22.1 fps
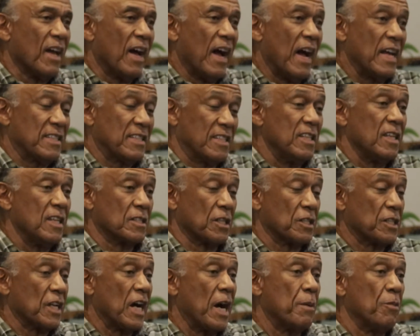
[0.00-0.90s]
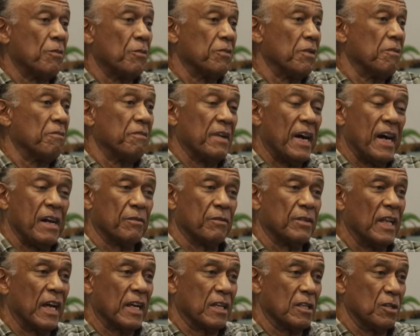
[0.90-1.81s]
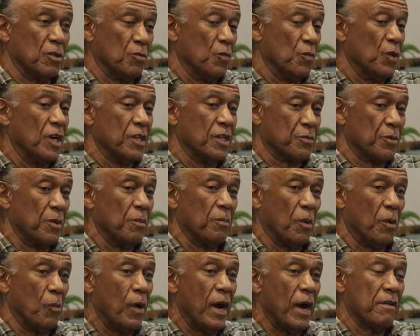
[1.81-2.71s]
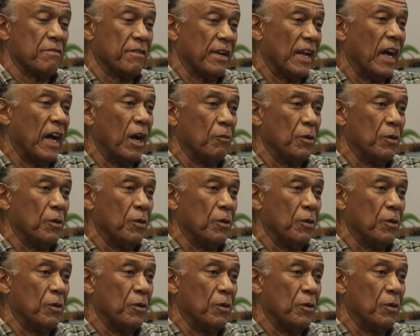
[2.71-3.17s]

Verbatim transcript: I see it as a time of revival, like it was when my wife and I,